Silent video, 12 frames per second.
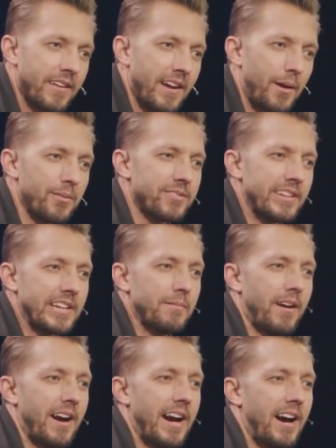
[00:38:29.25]
I was thinking
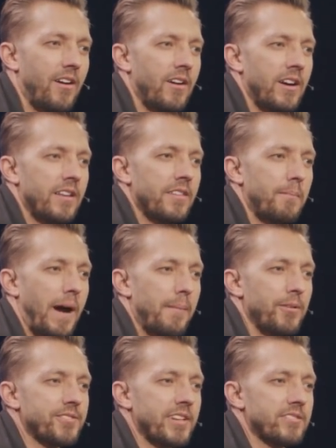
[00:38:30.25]
about how the
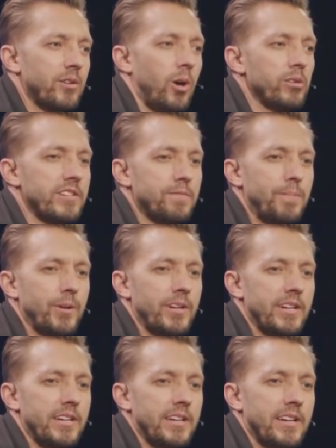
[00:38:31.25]
Bible says the Holy
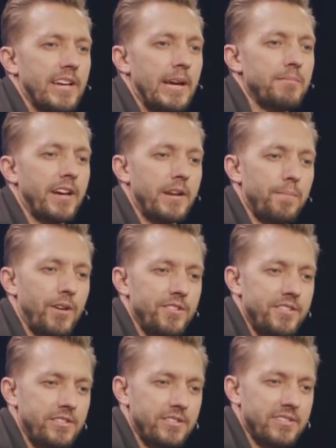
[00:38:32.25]
Spirit came down upon
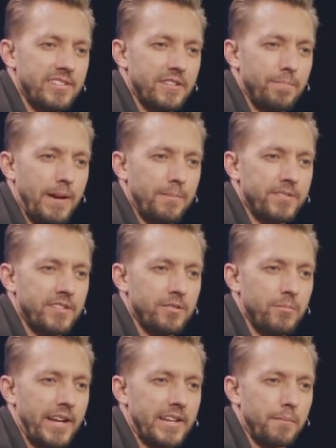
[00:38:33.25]
Jesus at his
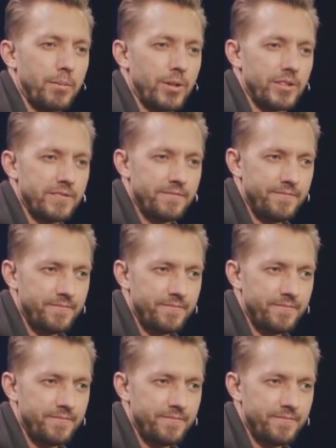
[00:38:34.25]
baptism like a bird.